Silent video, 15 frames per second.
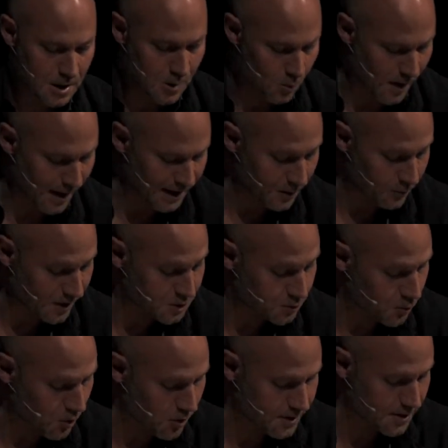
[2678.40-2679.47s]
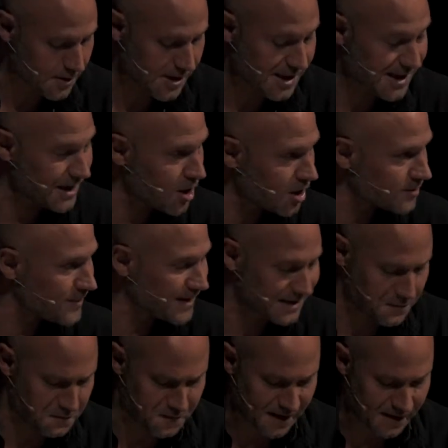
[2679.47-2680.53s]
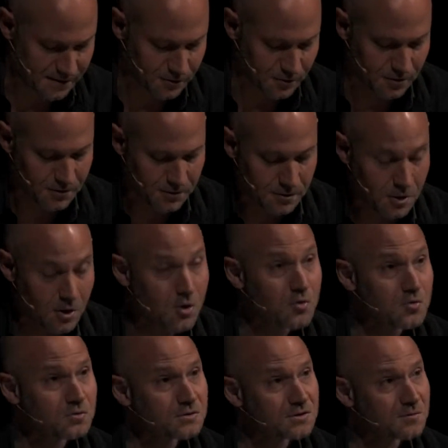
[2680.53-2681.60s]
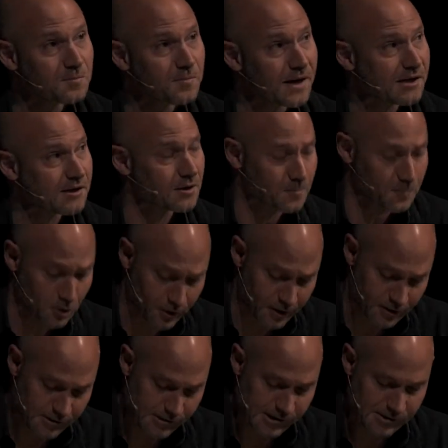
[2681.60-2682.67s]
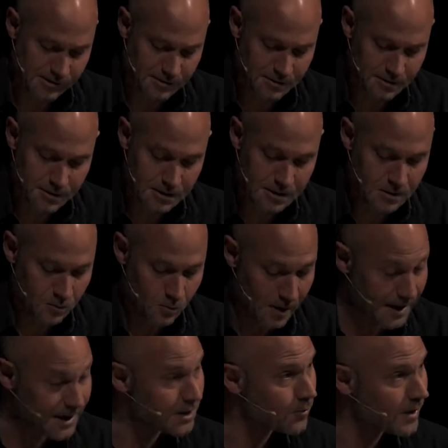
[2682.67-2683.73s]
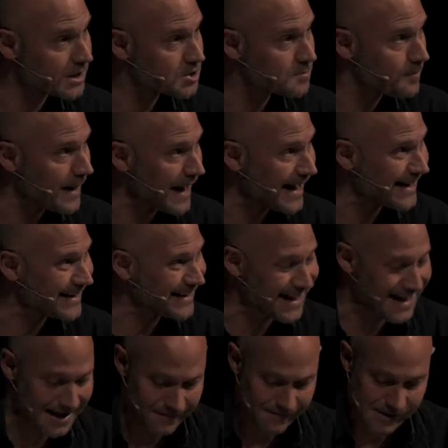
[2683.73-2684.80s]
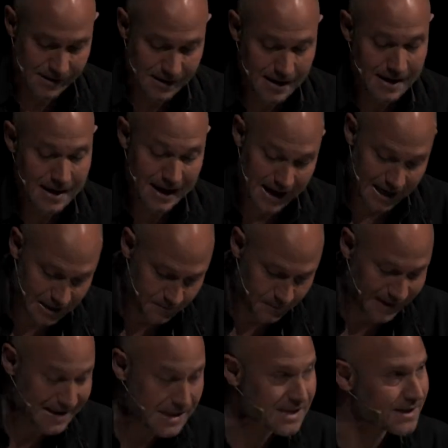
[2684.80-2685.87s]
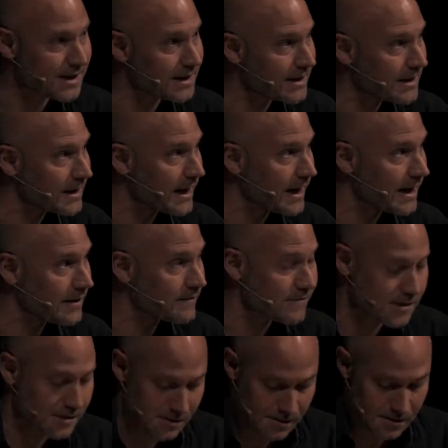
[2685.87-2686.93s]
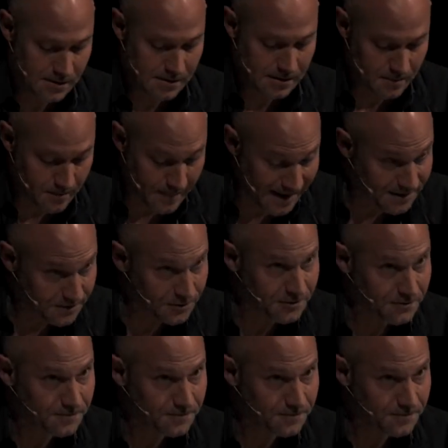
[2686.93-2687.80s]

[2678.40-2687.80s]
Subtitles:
one in which workers cannot be de facto owned by their employers, one in which black lives and Palestinian lives matter.